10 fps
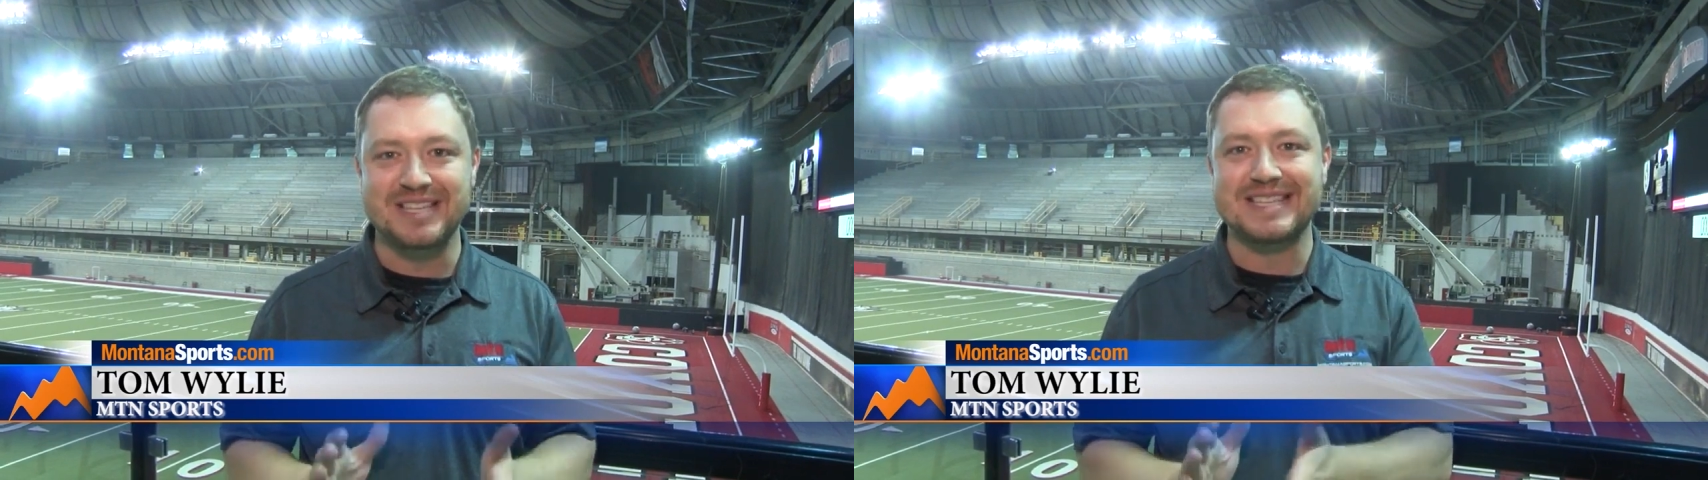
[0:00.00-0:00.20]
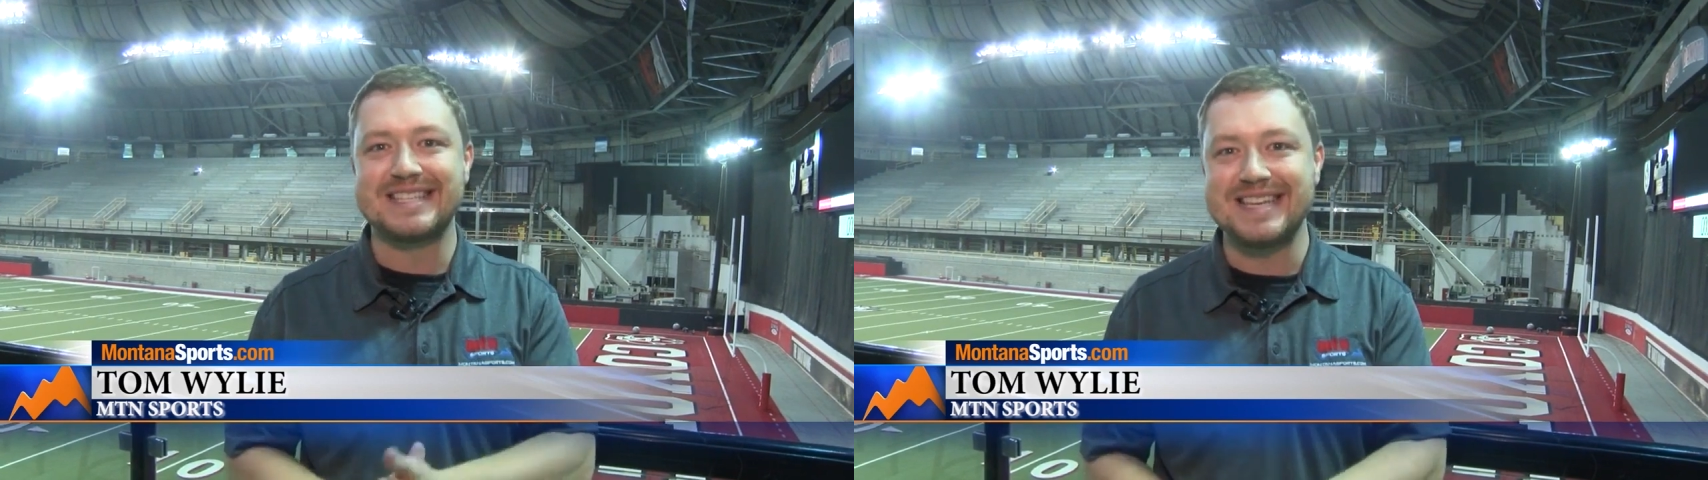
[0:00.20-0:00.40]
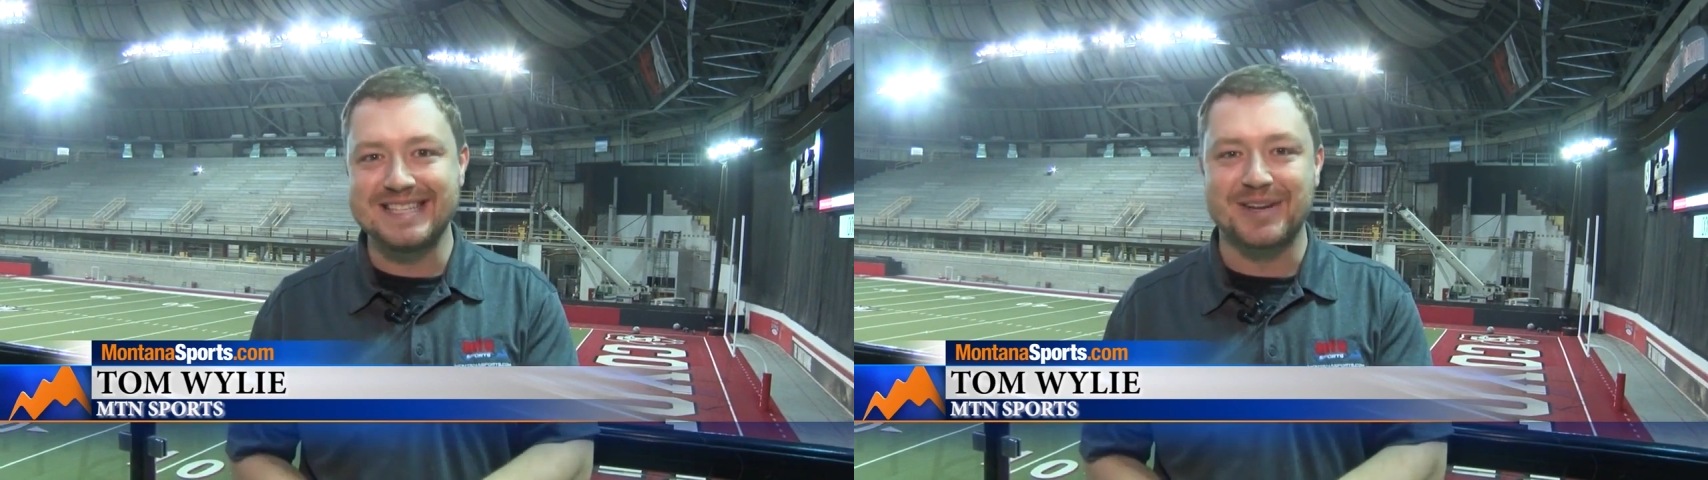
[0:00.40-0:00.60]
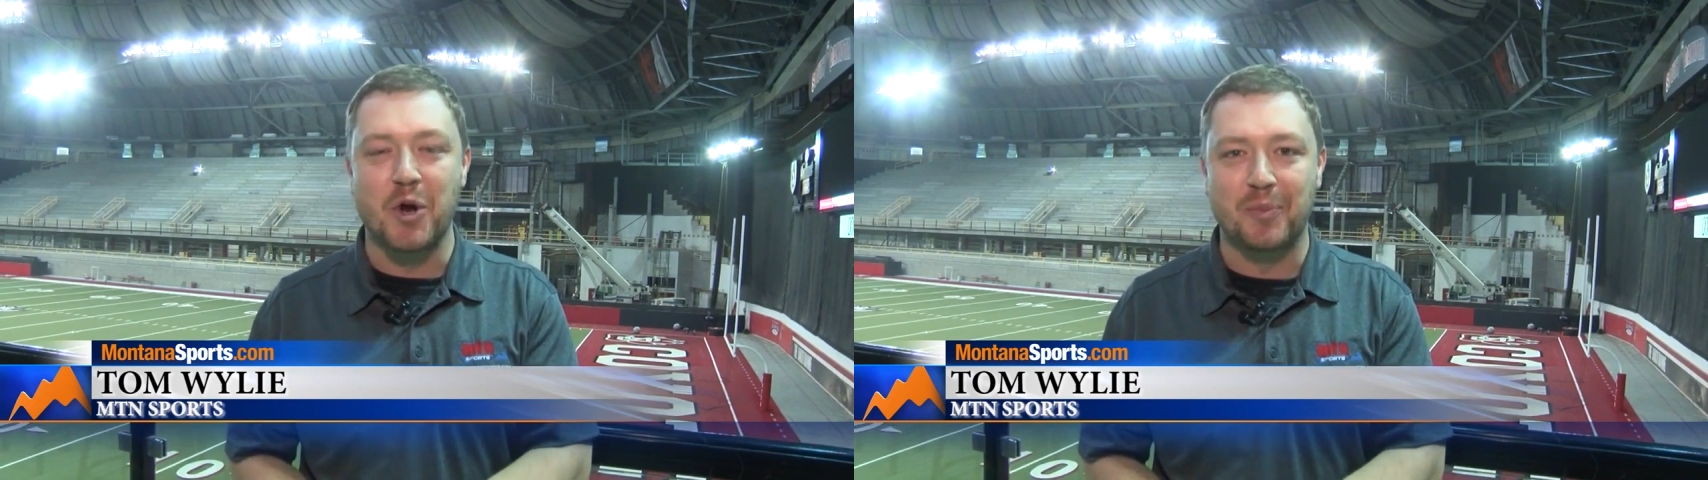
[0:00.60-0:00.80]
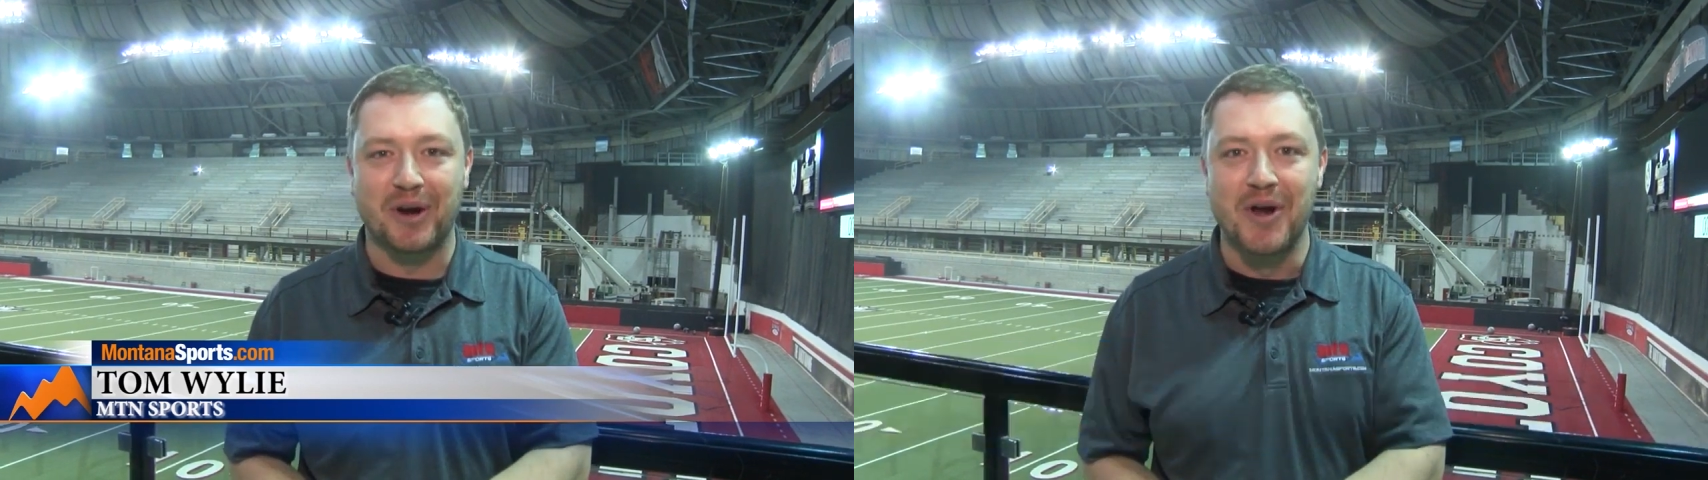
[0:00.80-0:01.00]
season
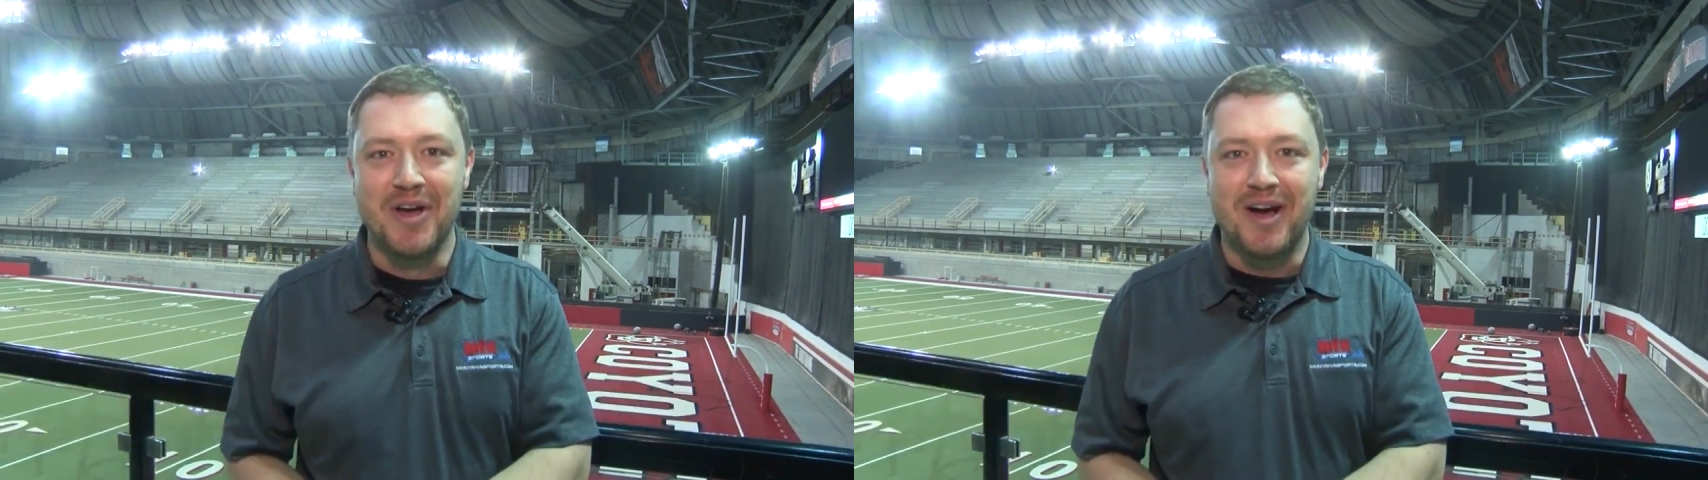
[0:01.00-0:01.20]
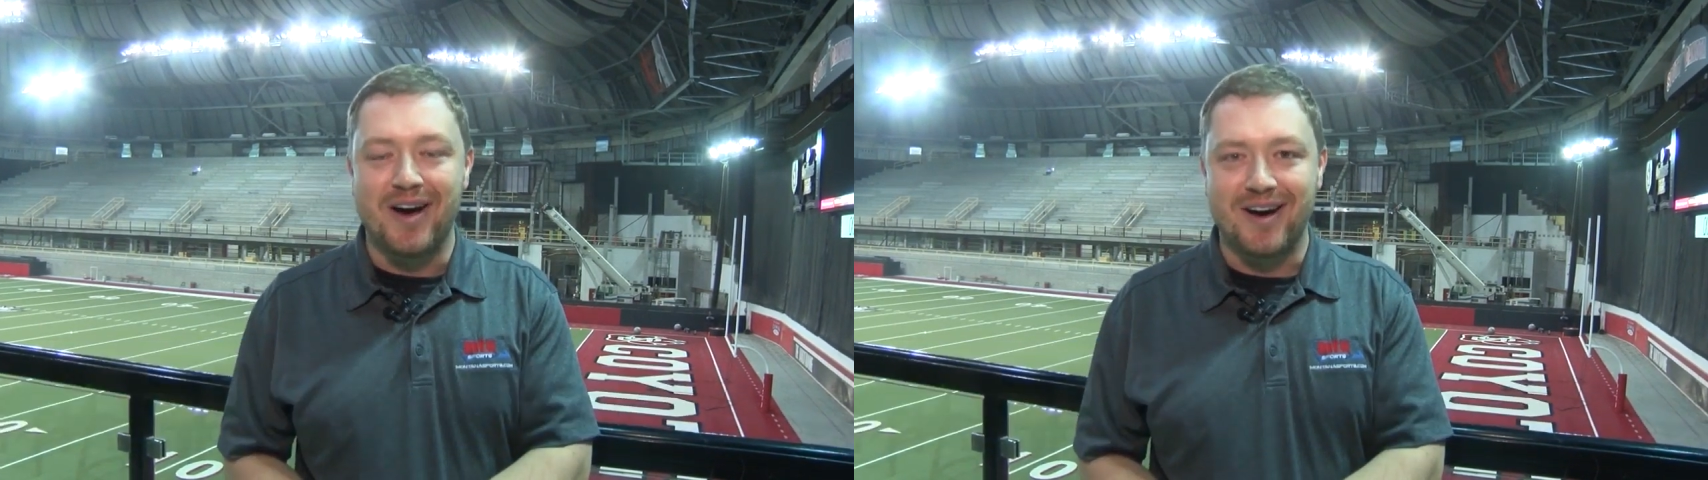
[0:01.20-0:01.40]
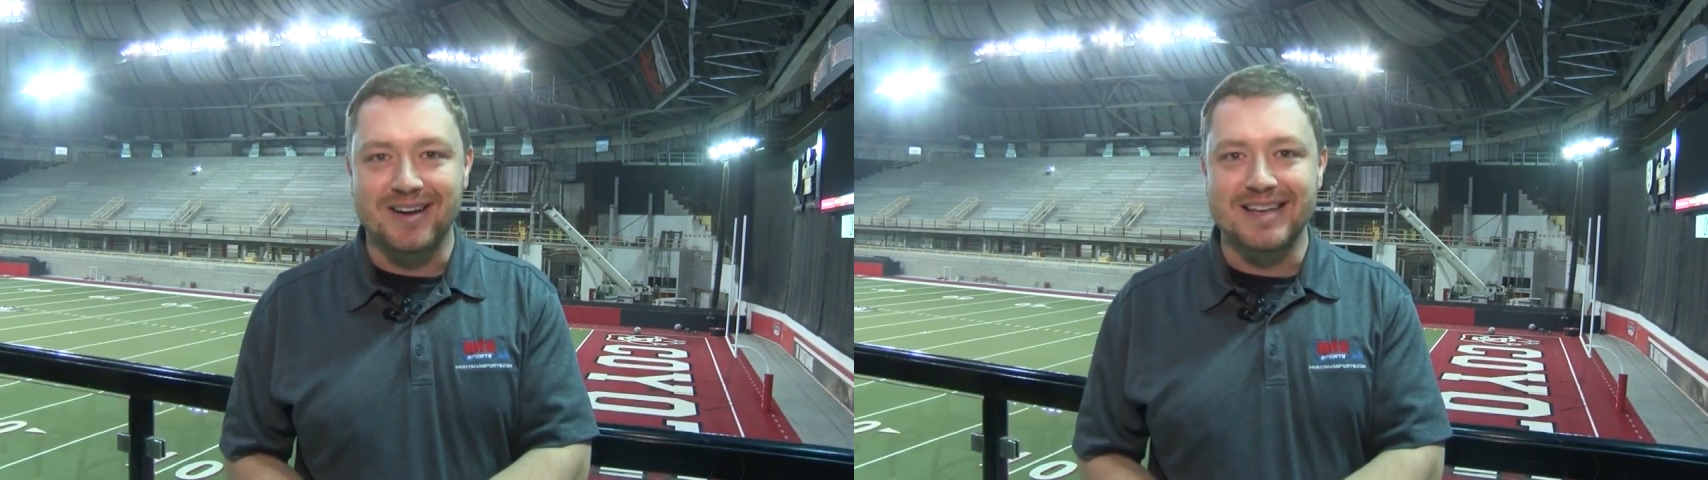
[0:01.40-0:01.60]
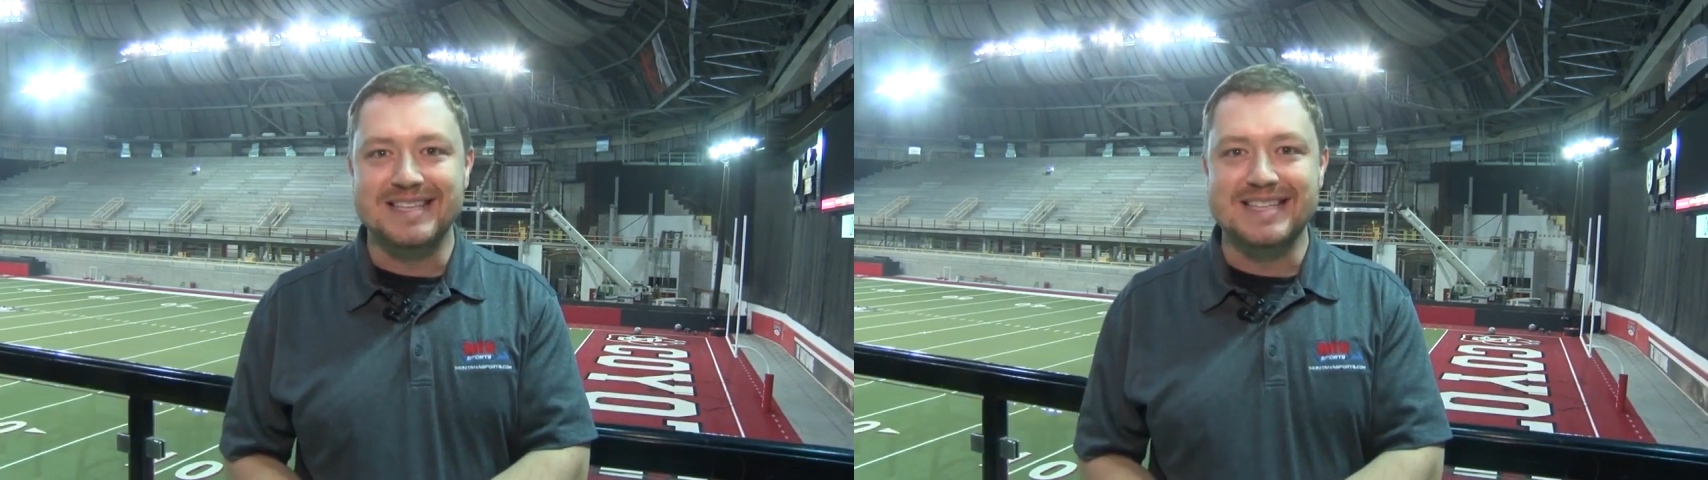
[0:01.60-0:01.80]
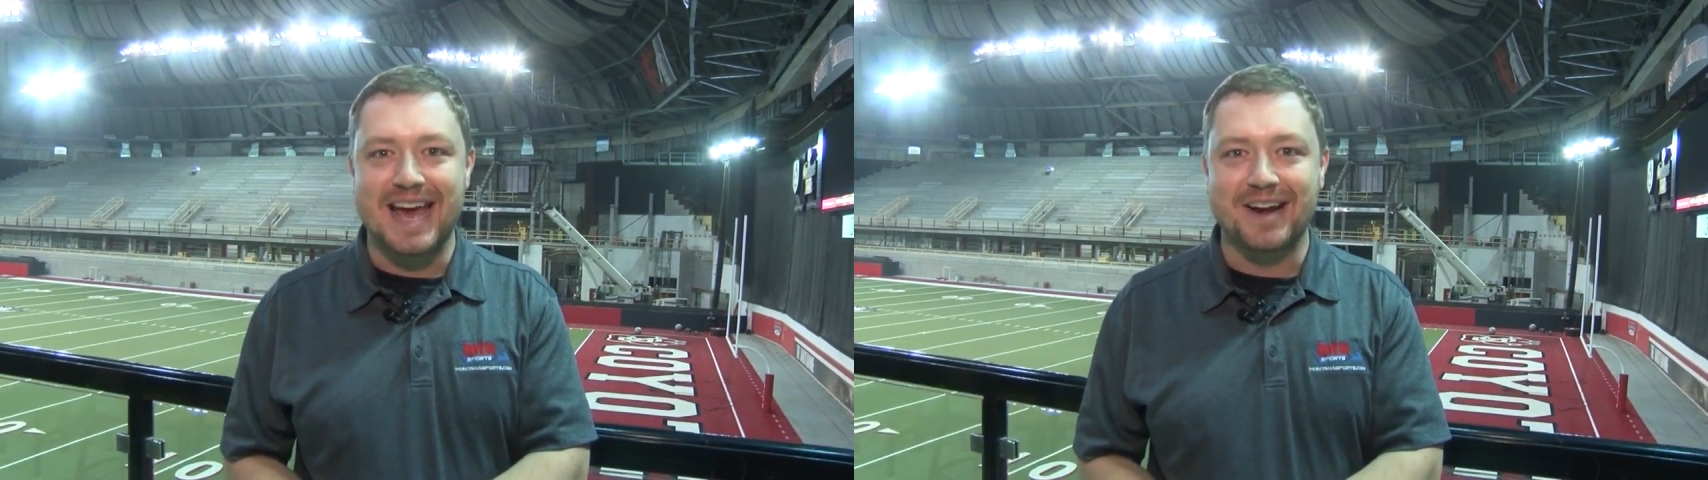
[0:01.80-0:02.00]
opener on
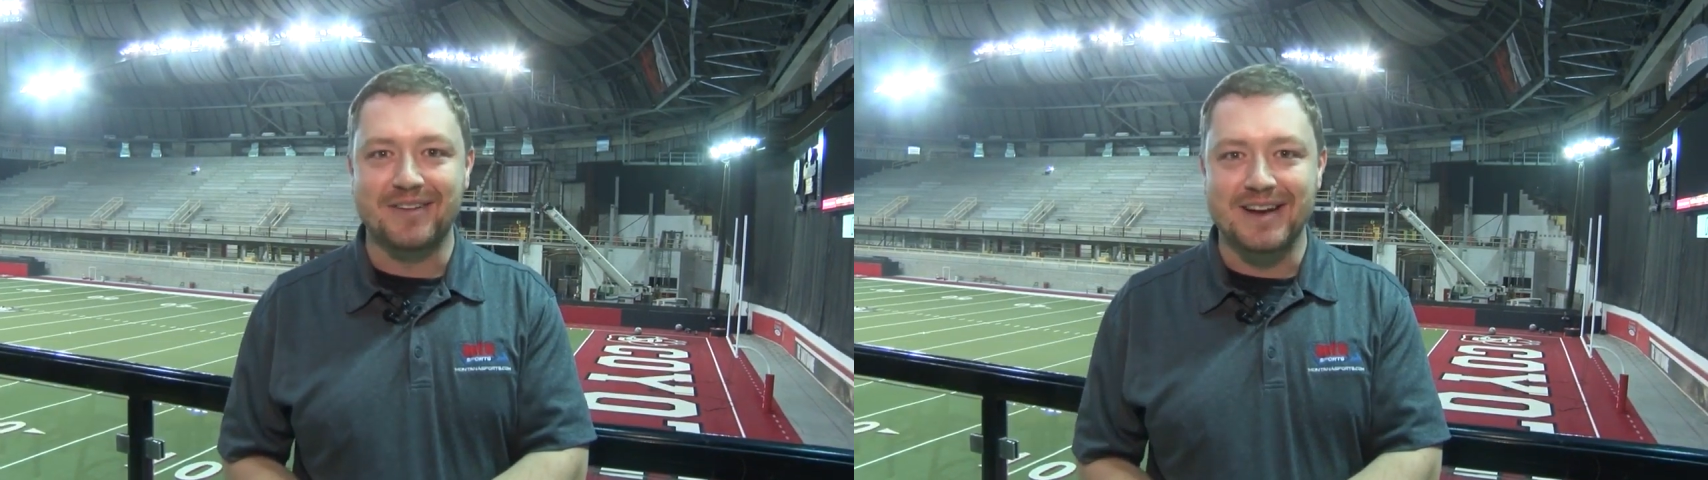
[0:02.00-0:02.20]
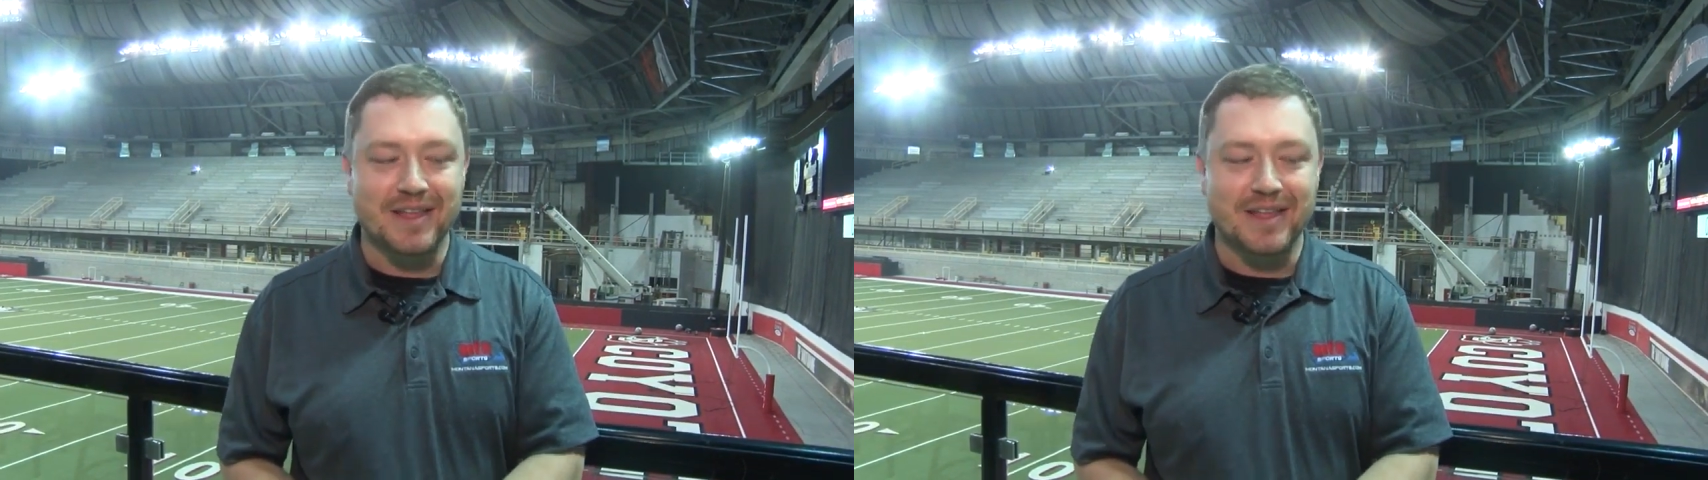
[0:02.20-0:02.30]
Saturday.